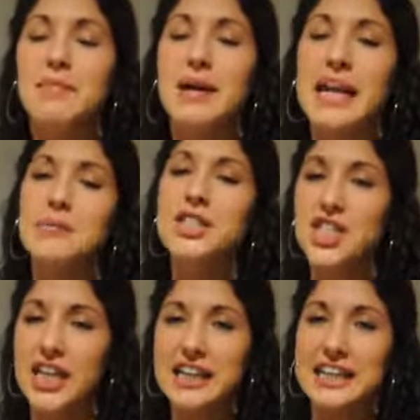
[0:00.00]
My name is
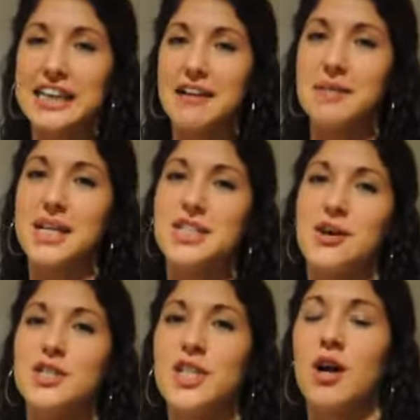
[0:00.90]
Shelly, and I'm going to
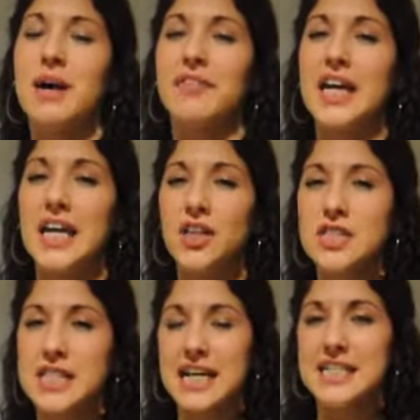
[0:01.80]
talk to y'all about the health
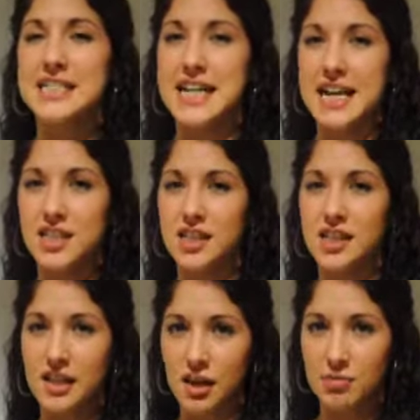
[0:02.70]
status
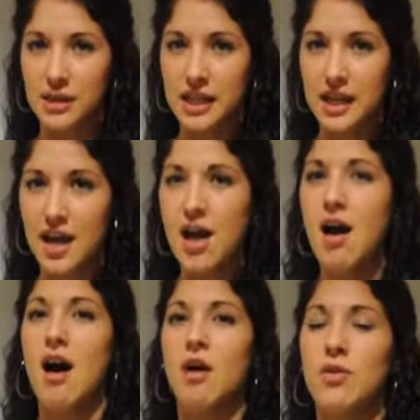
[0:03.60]
nationally and globally
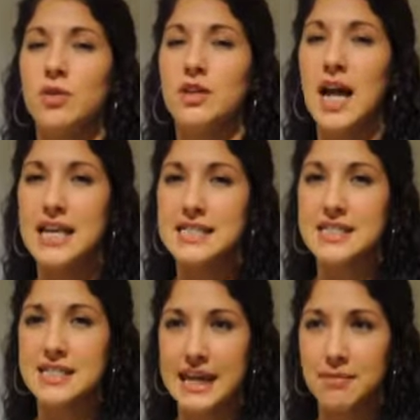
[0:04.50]
on lice and
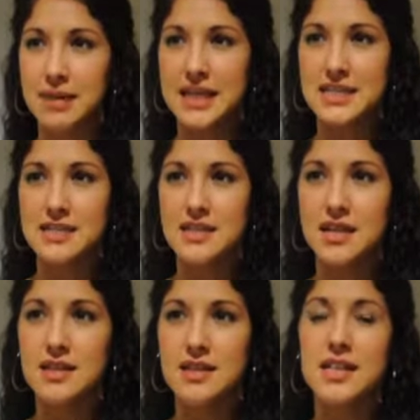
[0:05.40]
scabies.
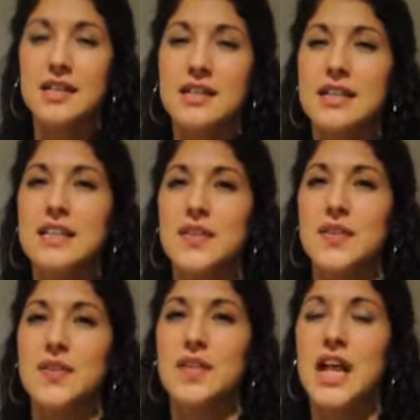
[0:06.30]
The
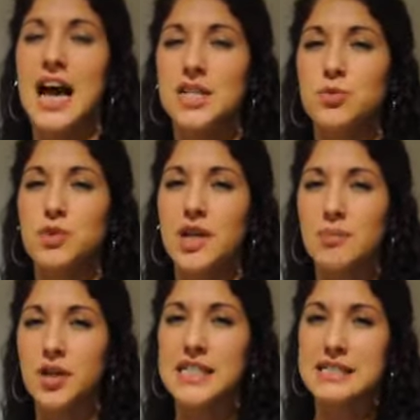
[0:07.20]
actual
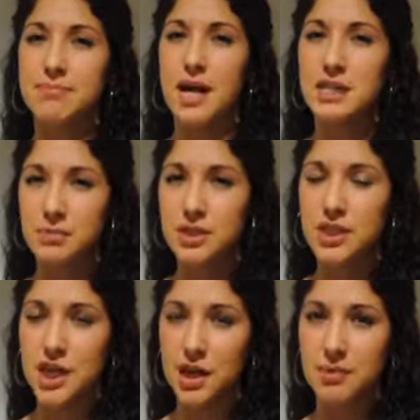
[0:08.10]
number is impossible to
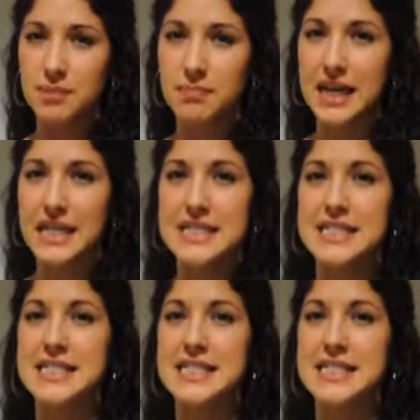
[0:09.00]
determine because